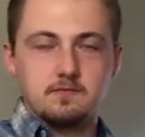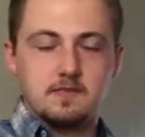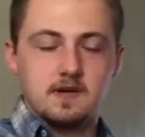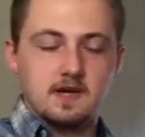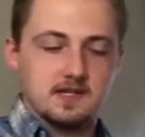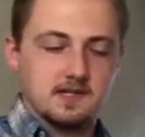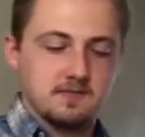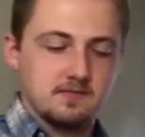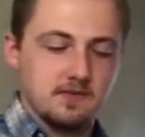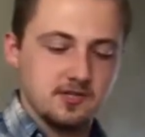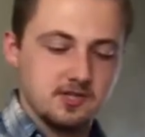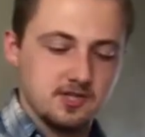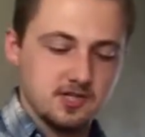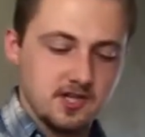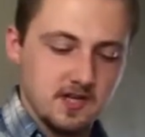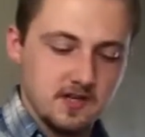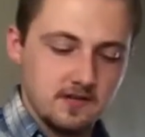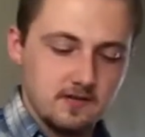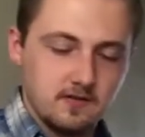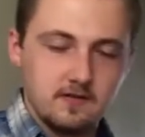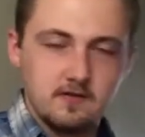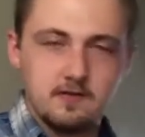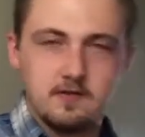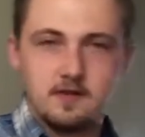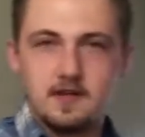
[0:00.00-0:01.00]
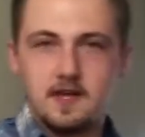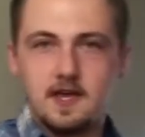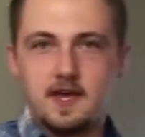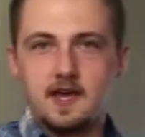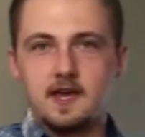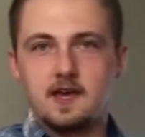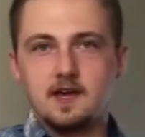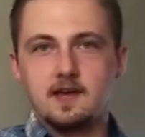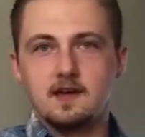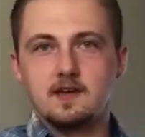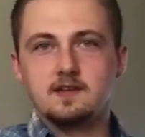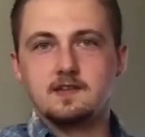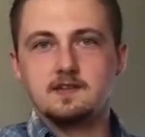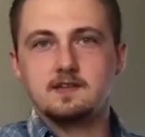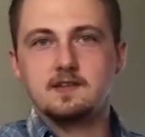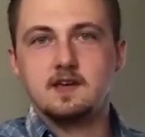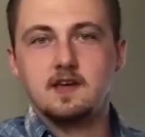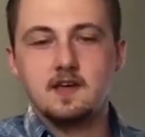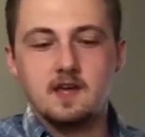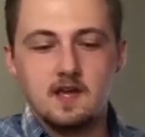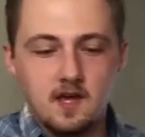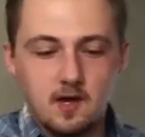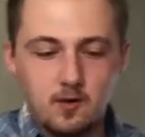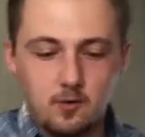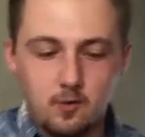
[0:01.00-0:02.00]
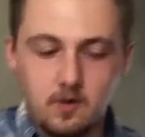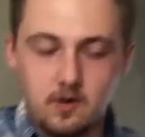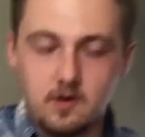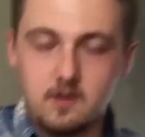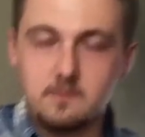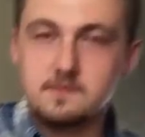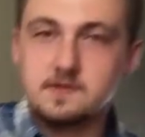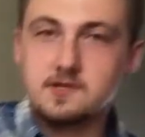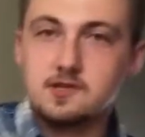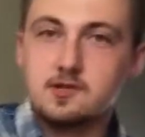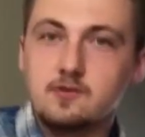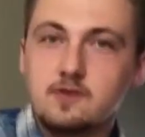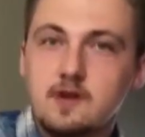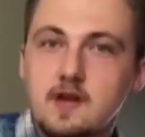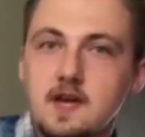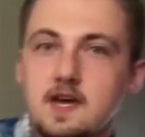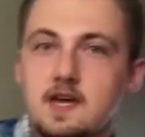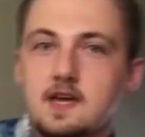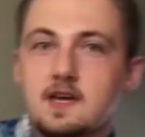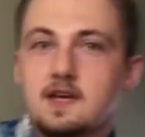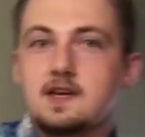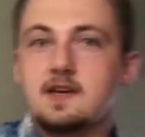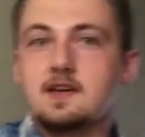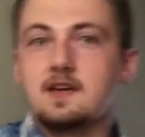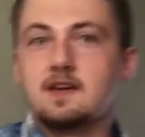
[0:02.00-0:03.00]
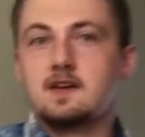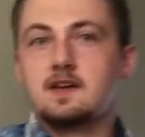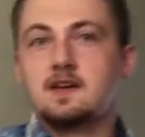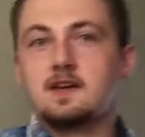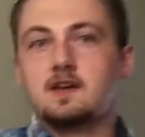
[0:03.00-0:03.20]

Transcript: back to my channel and welcome to a